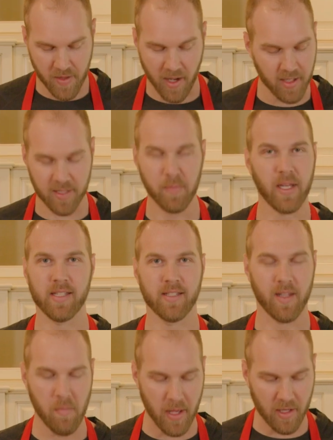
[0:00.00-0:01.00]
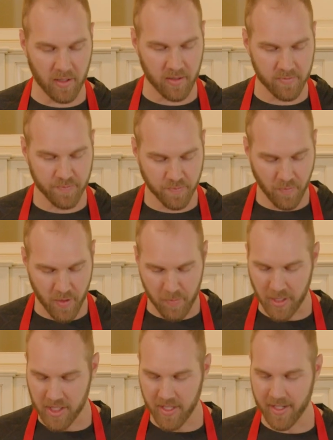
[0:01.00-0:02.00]
Awesome pieces in the middle,
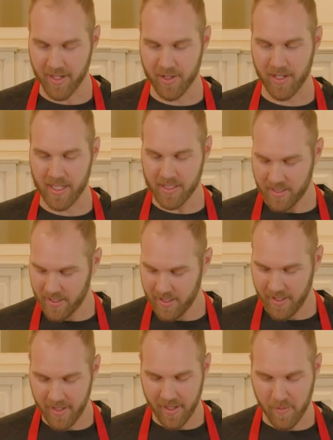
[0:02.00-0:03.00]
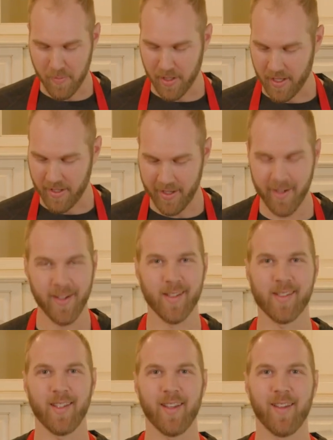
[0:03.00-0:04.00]
much thicker crust. But here you can
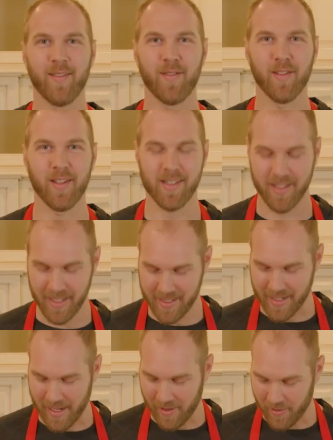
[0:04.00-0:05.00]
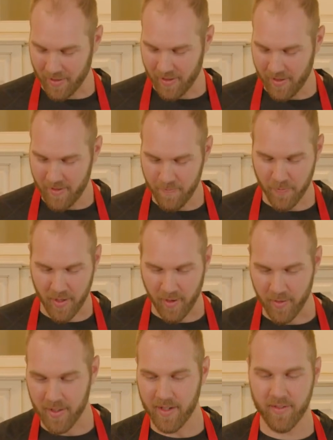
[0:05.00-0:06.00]
see it fully sliced out.
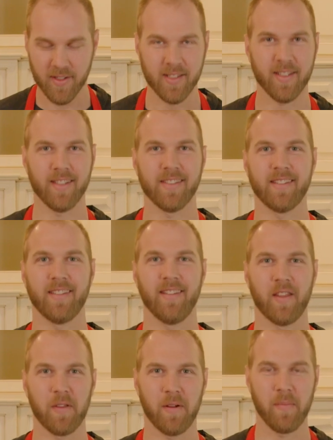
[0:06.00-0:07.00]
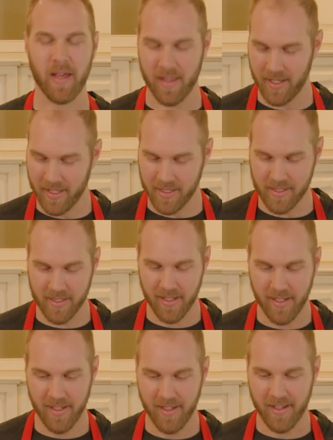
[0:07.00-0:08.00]
All the differences in the three methods.
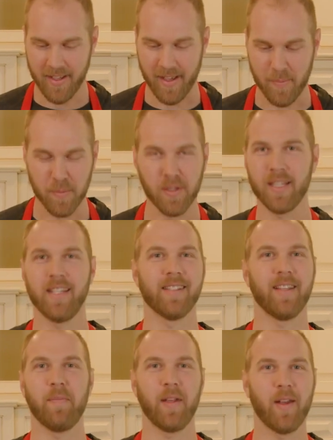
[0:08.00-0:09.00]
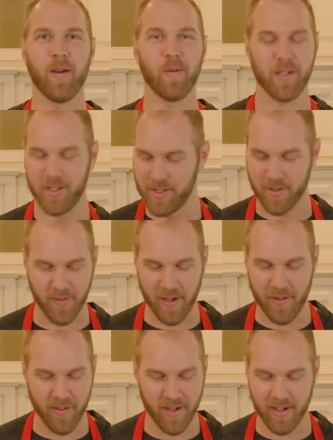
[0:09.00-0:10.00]
Please let me know which is your
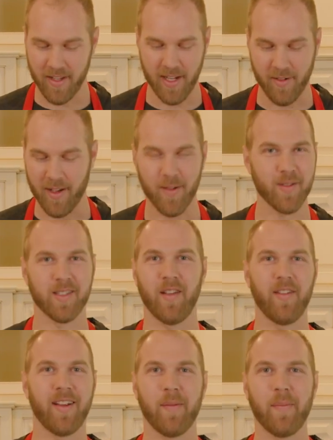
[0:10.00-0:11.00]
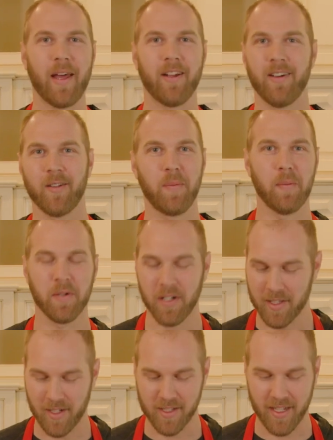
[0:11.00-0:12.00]
favorite. I always love hearing about how other people
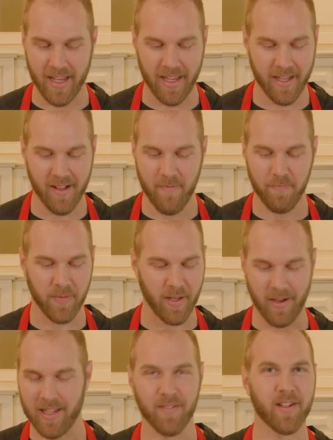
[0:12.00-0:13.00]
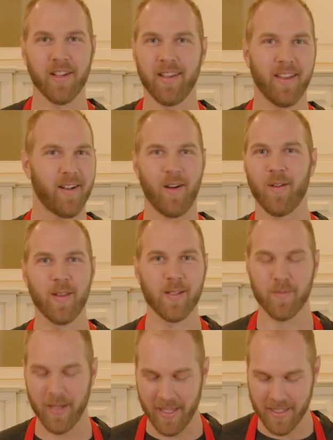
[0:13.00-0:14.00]
cook their steak. I love cooking it all these
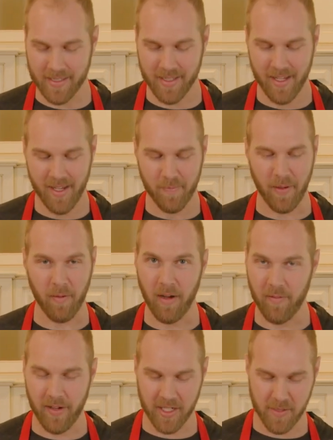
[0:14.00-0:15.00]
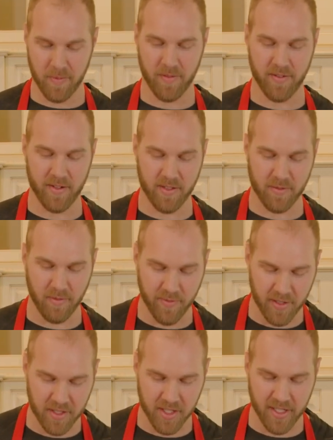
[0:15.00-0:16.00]
ways. My wife actually prefers
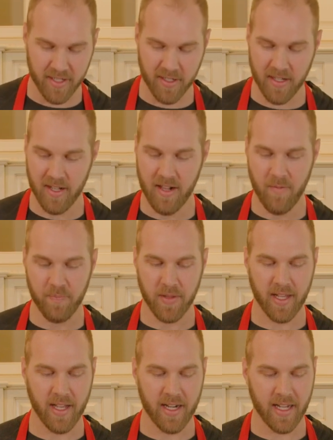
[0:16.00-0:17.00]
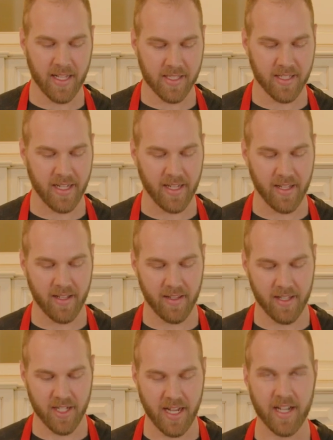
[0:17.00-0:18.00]
reverse seared. It kind of gets like
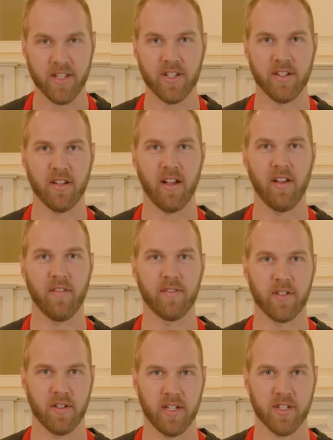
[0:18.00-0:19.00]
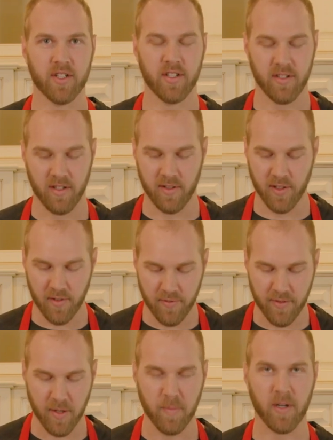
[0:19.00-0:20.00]
the texture of traditional, a little
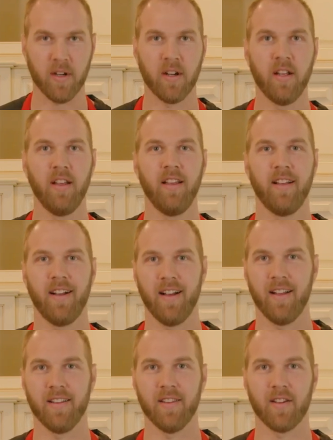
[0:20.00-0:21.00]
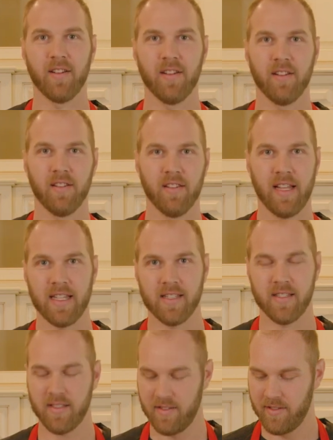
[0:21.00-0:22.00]
firmer, a little
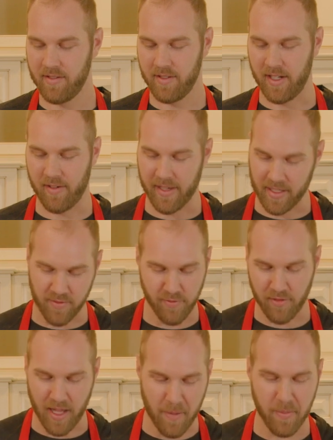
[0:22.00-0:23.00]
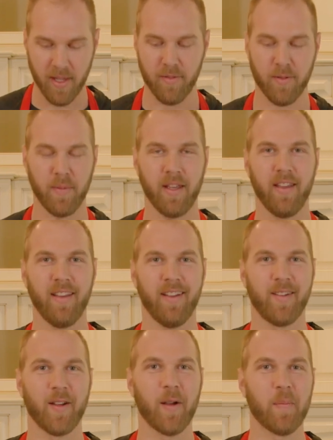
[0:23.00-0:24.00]
less, I guess floppy would be a
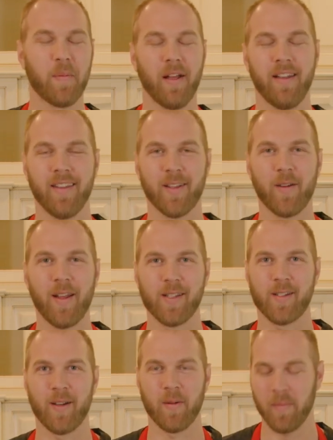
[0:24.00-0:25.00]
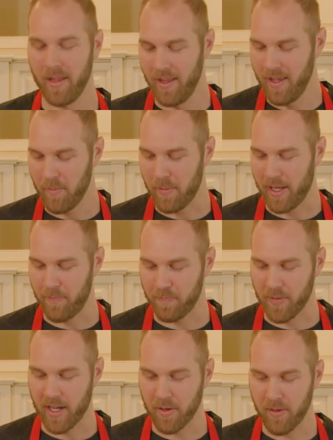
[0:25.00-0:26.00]
term, probably not the greatest term, but
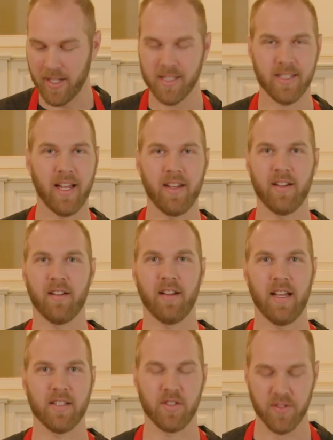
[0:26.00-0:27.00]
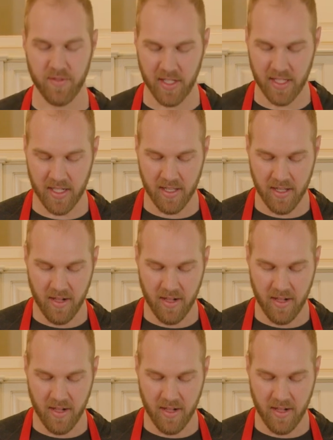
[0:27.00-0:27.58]
not quite as tender as sous vide.